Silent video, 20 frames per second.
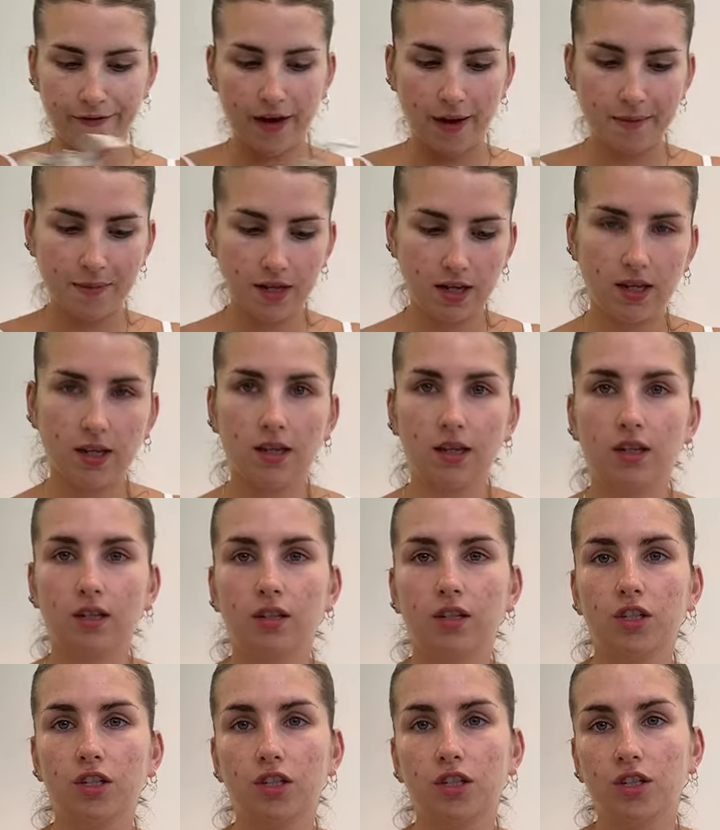
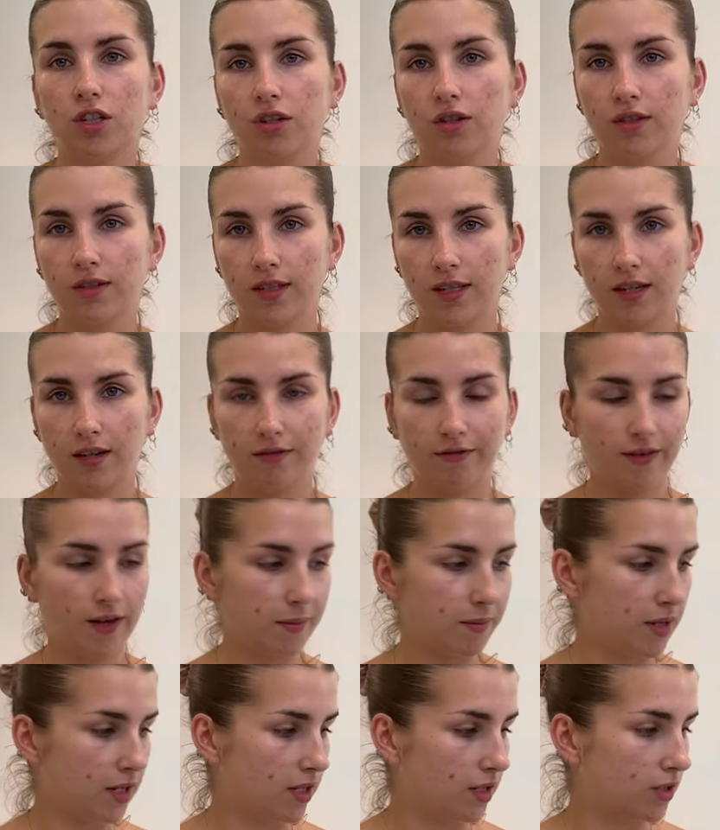feminine shoes and a
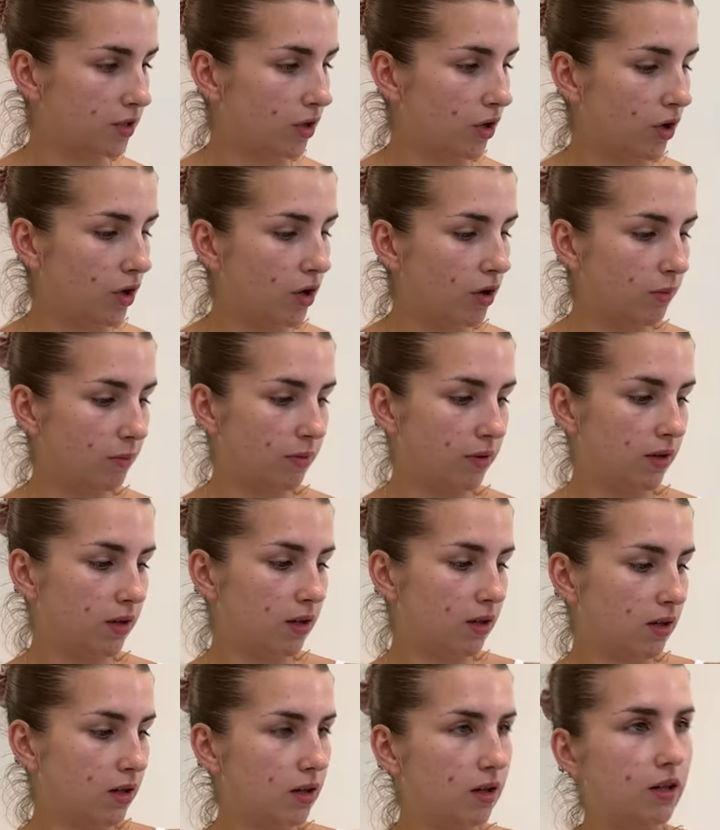feminine top.
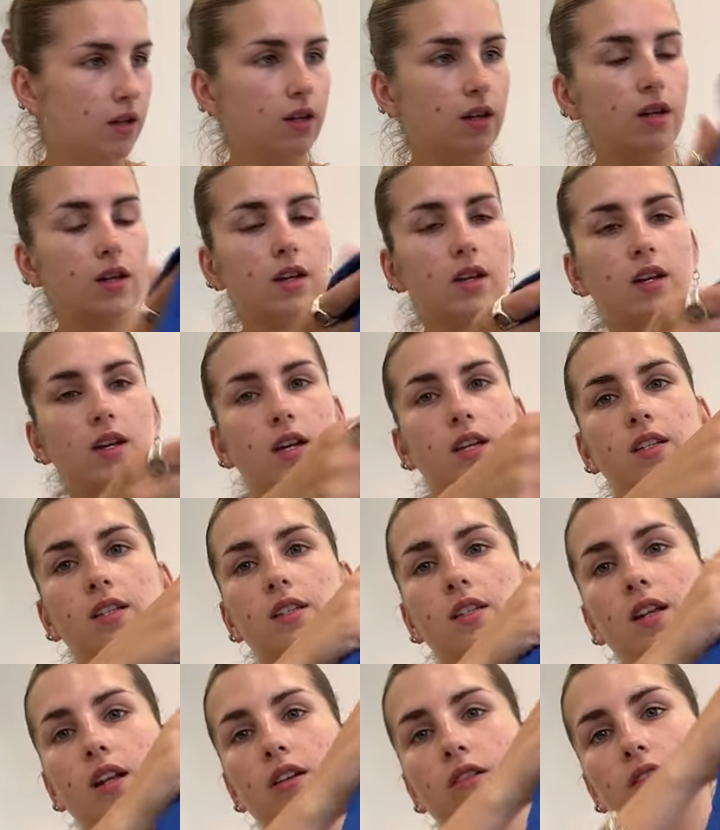A
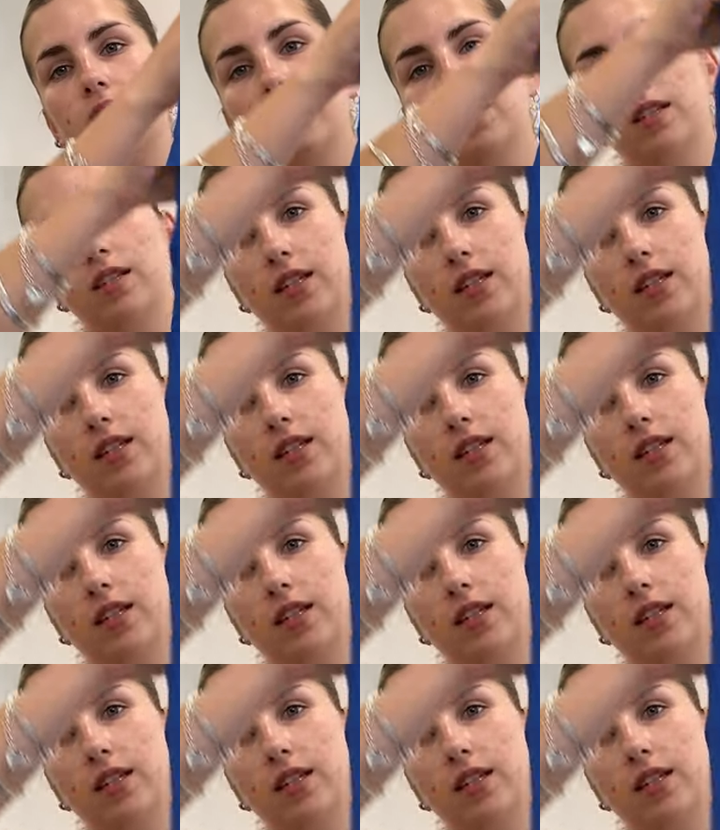slogan